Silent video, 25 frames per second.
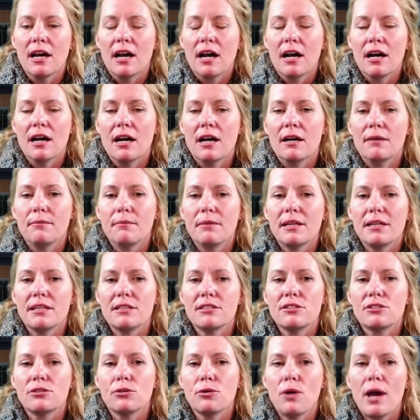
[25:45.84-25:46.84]
Um,
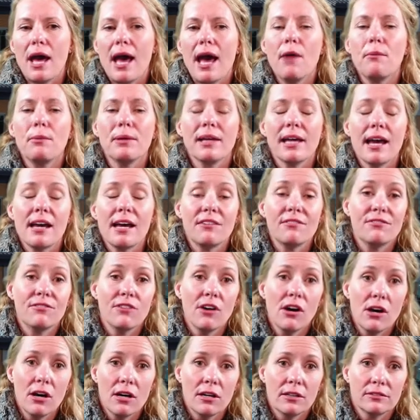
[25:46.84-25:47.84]
and so, how we got
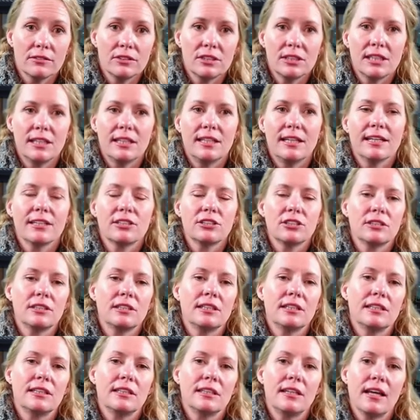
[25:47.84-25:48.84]
involved in
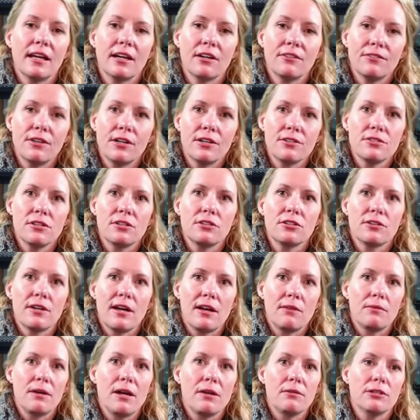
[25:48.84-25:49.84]
actually the Niagara Falls
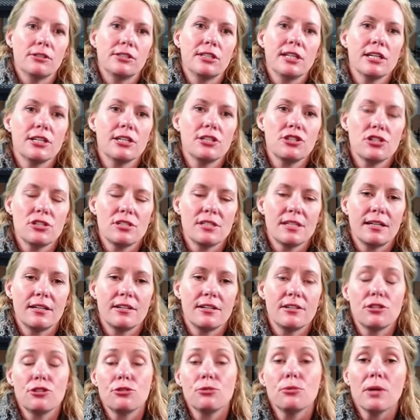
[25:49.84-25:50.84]
Underground Railroad Heritage Center
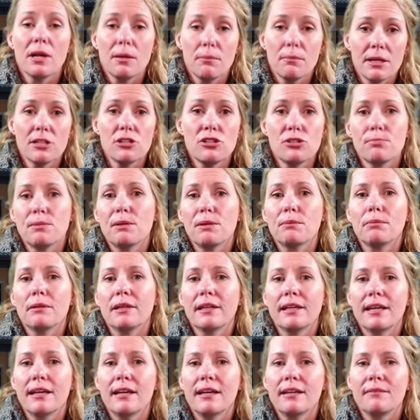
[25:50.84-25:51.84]
is through our management
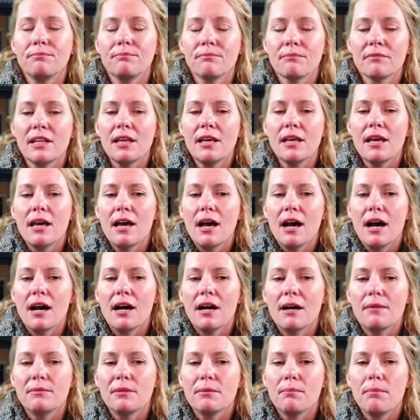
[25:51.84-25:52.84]
plan.
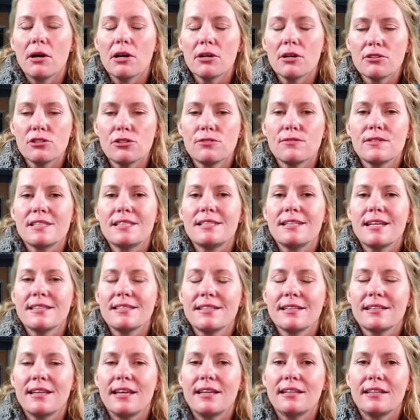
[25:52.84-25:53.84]
Um, the Park Service
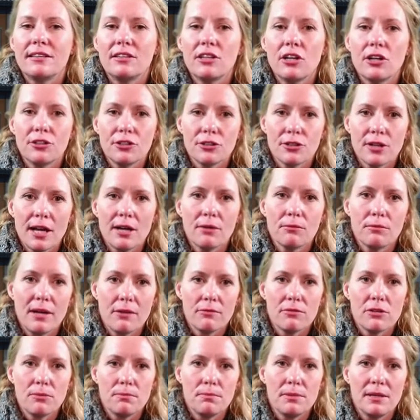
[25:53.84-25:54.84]
designated the Underground
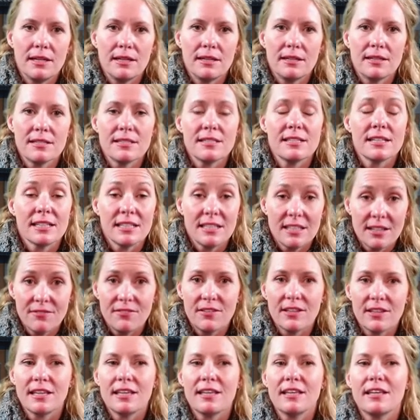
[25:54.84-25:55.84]
Railroad being a
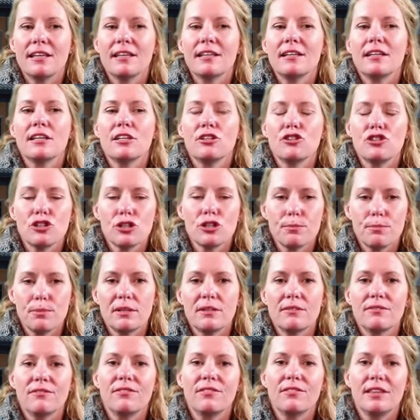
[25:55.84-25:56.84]
significant
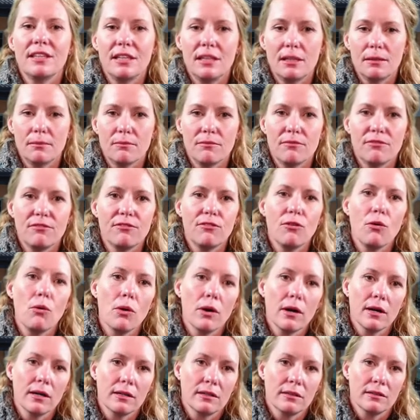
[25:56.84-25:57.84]
interpretive theme
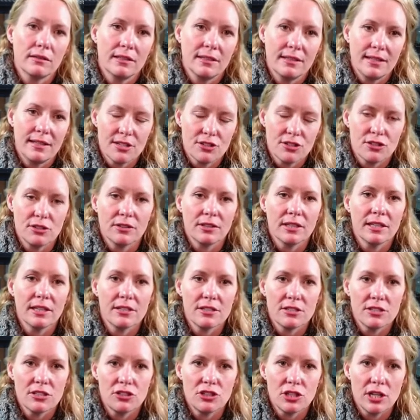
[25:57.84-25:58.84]
for the National
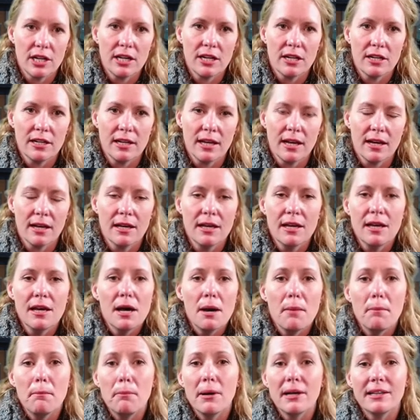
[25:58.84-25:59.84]
Heritage Area.
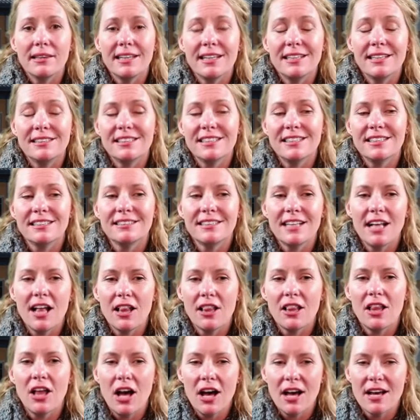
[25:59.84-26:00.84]
But they didn't
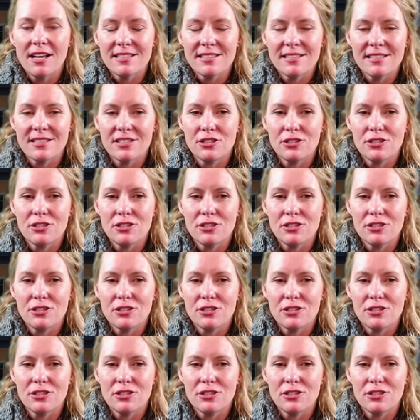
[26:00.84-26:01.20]
tell us